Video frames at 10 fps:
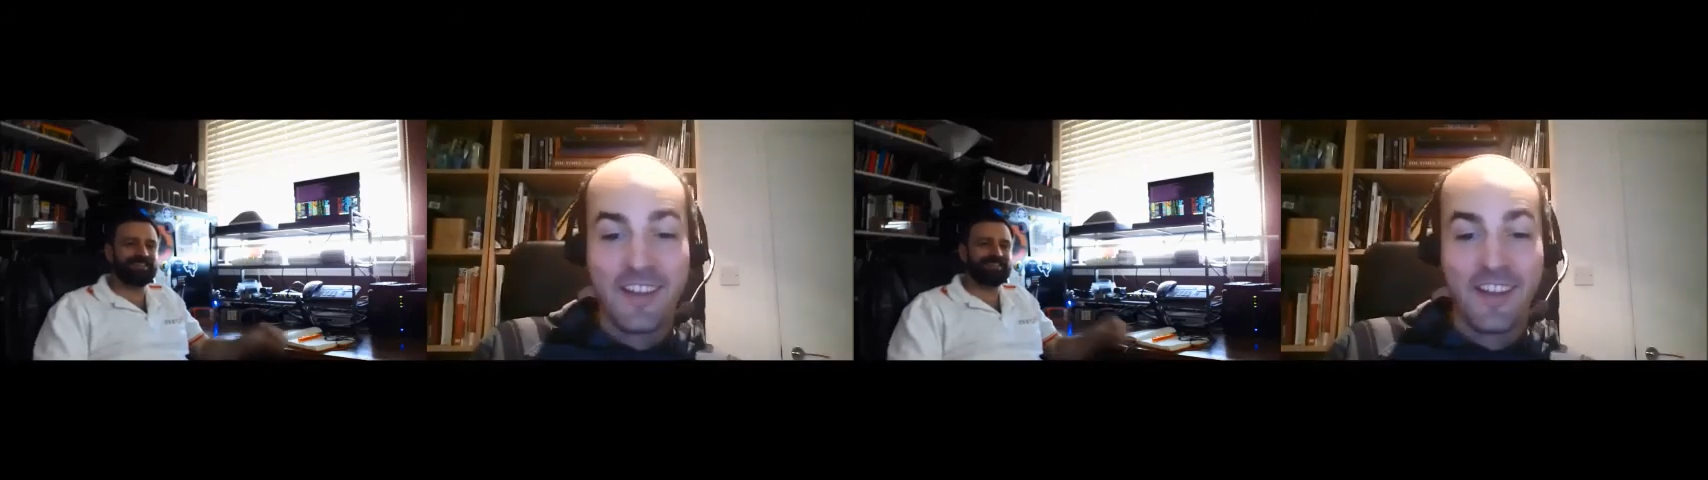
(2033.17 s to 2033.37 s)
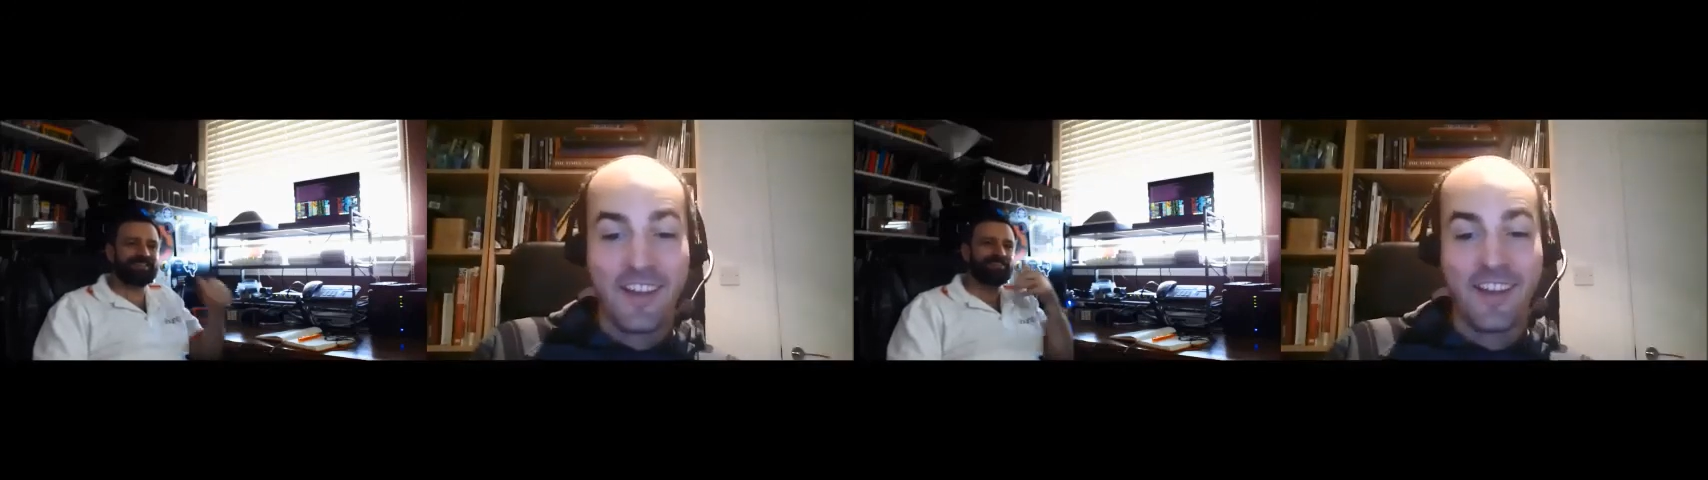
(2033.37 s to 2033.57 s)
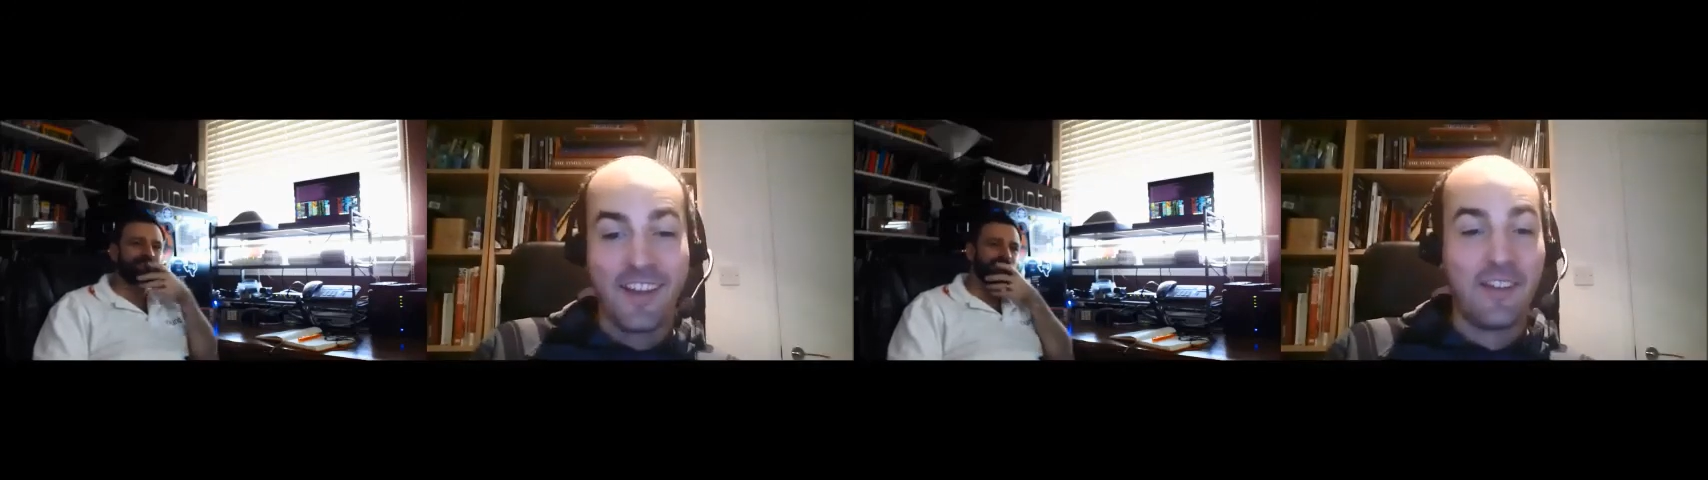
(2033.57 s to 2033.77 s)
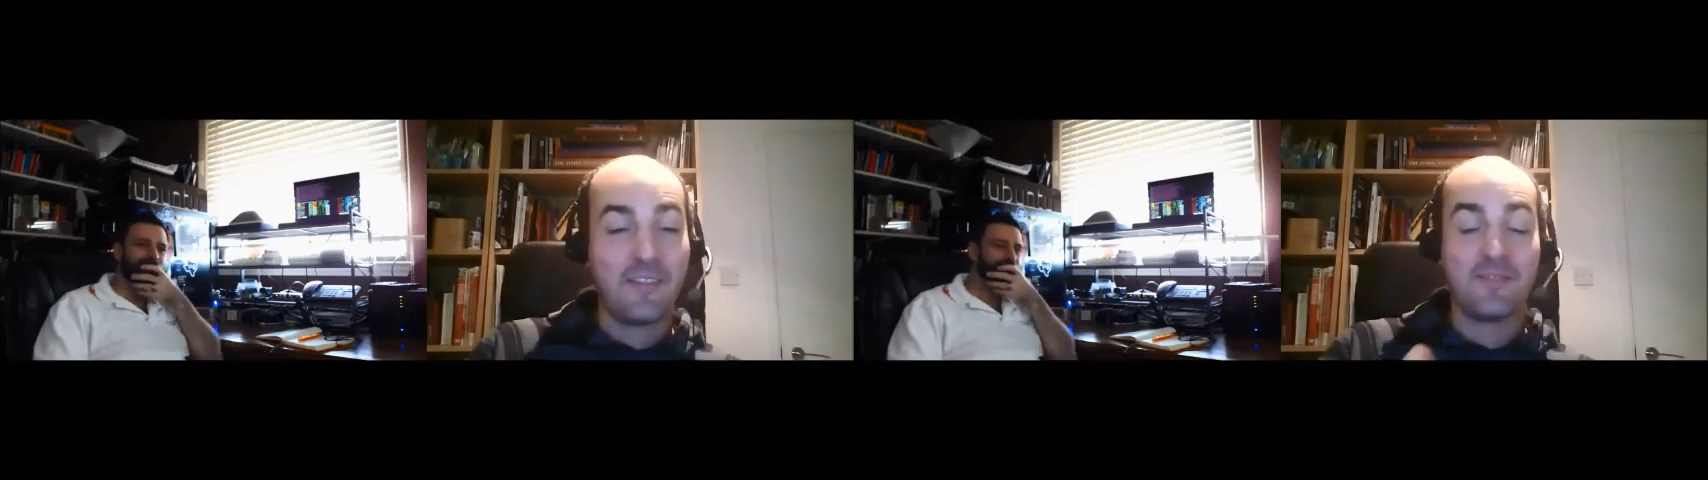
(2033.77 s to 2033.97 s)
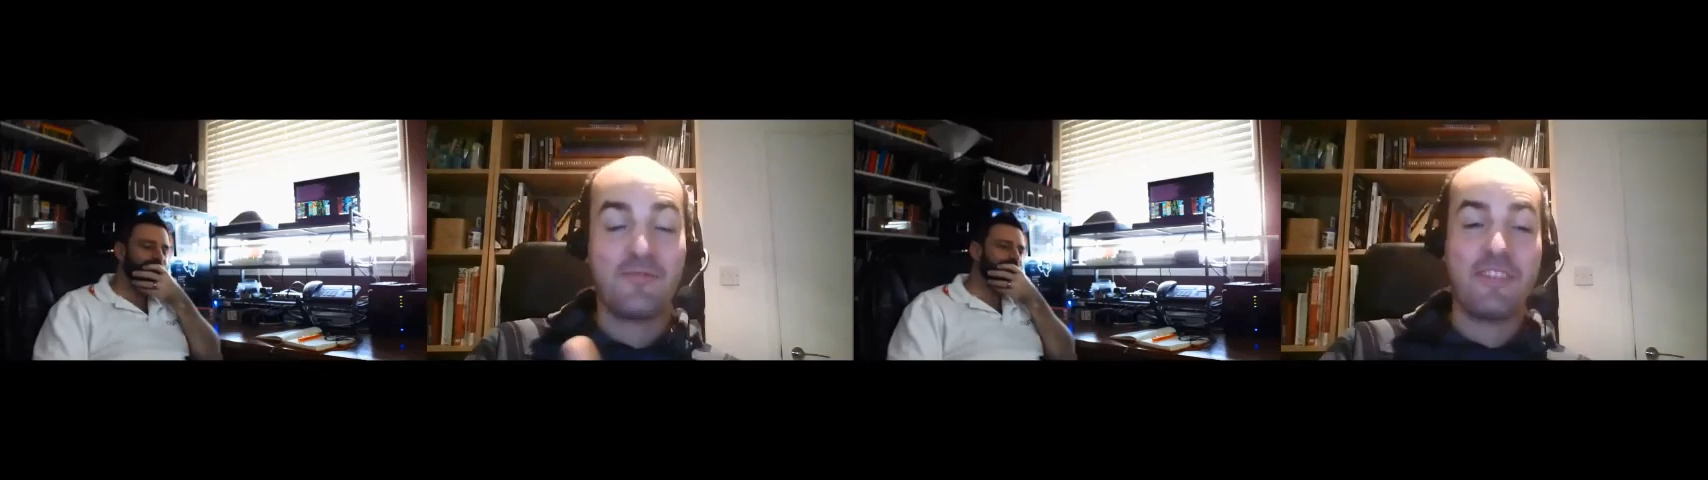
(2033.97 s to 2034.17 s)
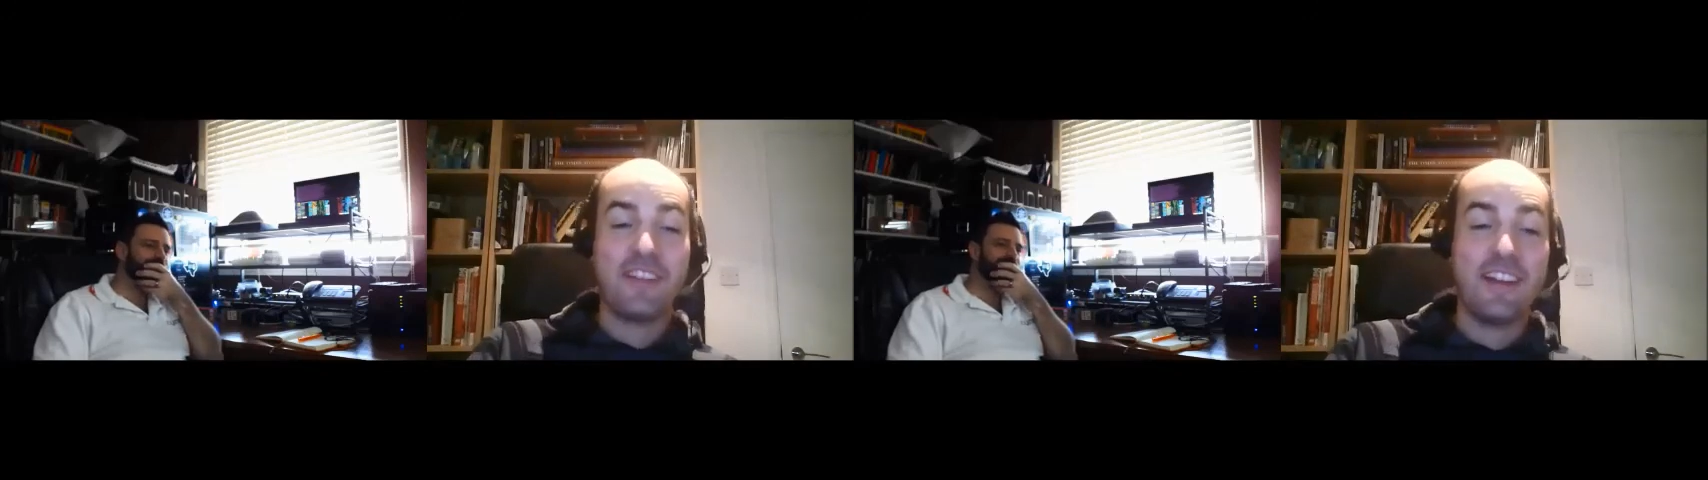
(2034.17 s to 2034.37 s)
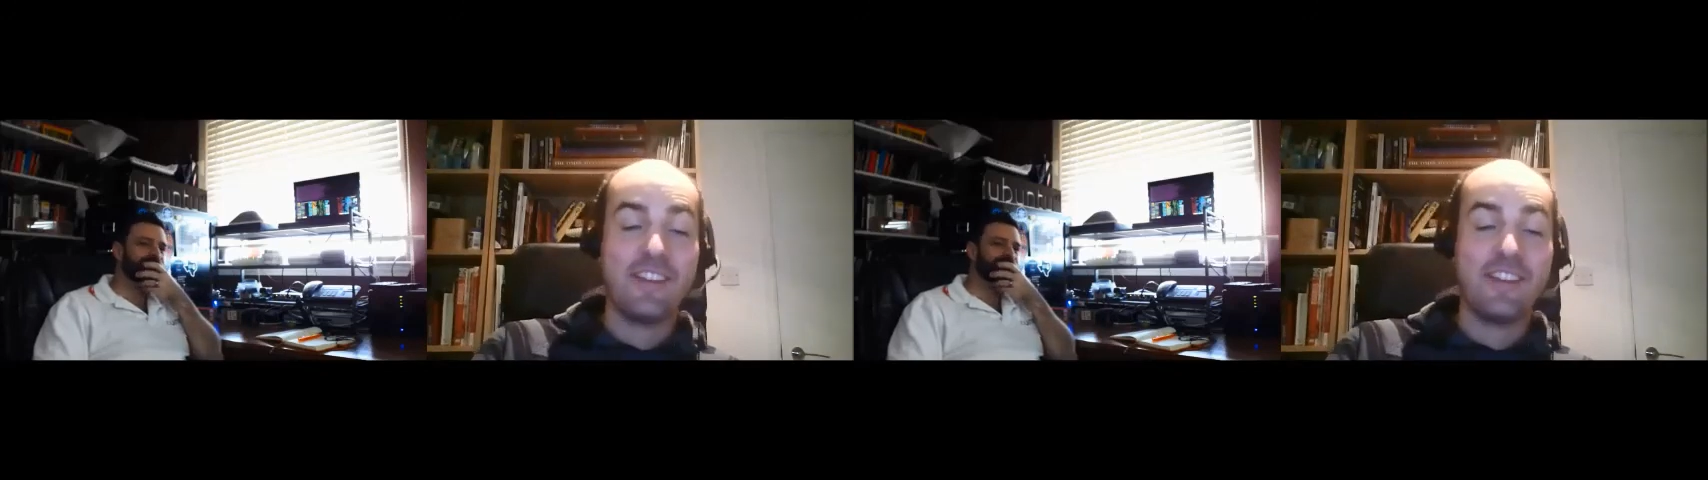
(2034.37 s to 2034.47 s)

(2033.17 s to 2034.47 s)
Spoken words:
It was really